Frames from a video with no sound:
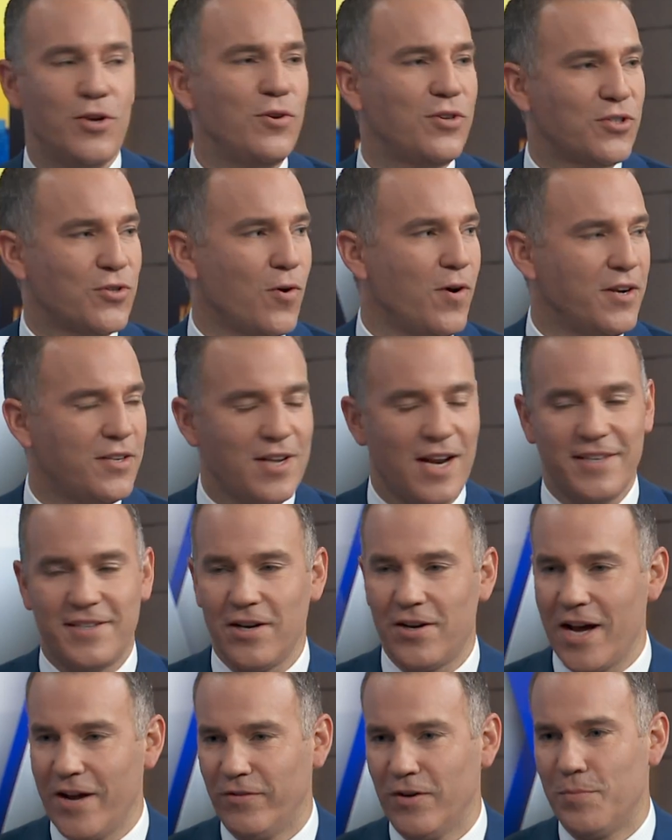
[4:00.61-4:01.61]
stories that I
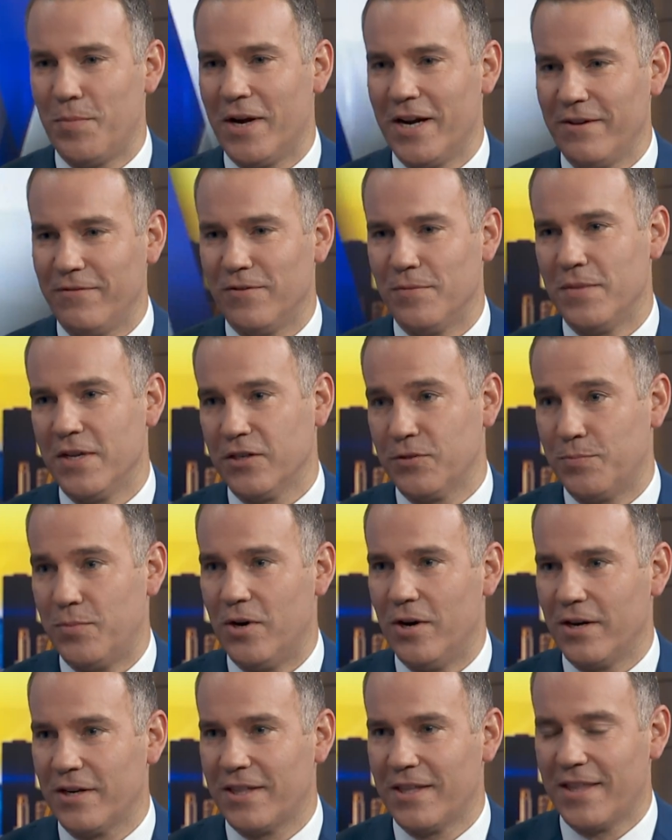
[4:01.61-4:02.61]
tell everybody from this
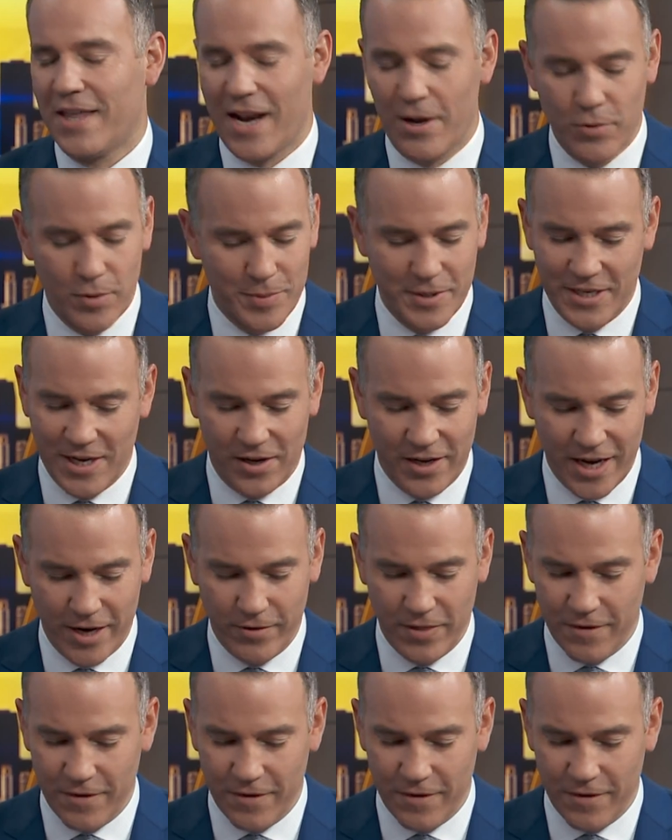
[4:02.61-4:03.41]
book that I will be telling you.